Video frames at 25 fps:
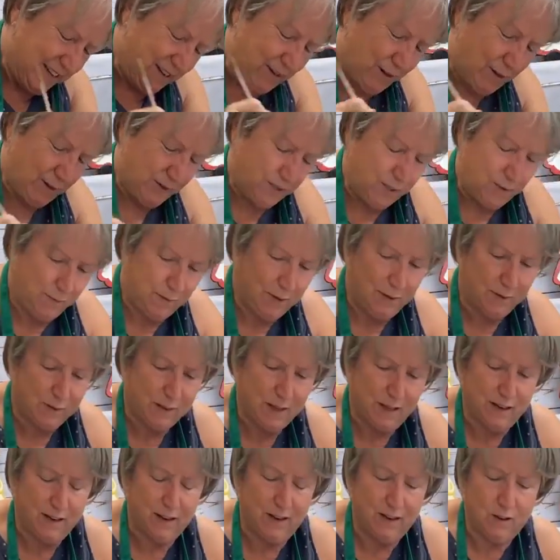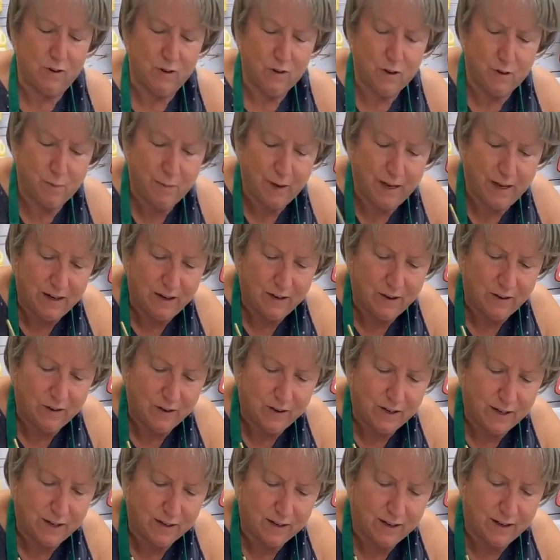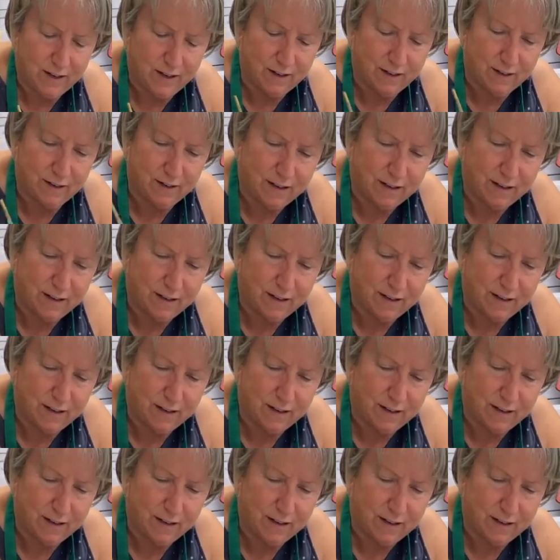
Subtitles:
I don't know, sometimes I can go commando and get